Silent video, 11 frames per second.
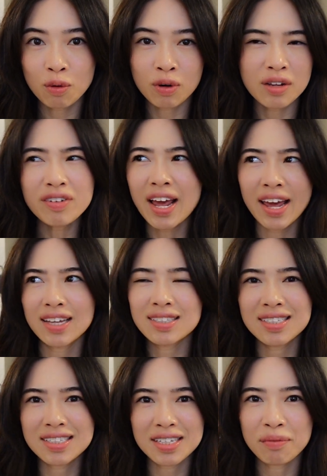or even hates
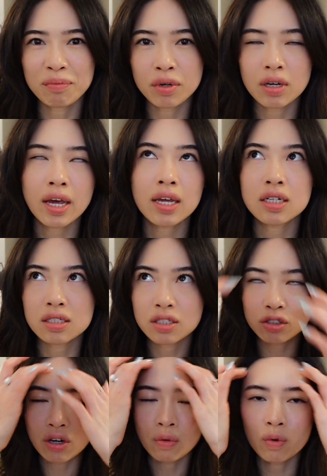the same book, hate is a
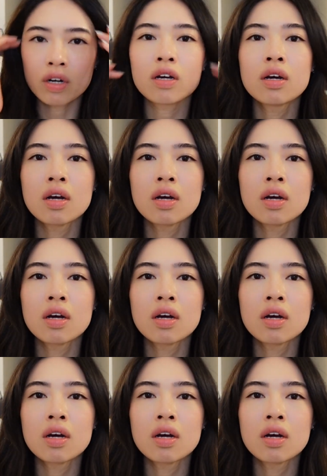strong word,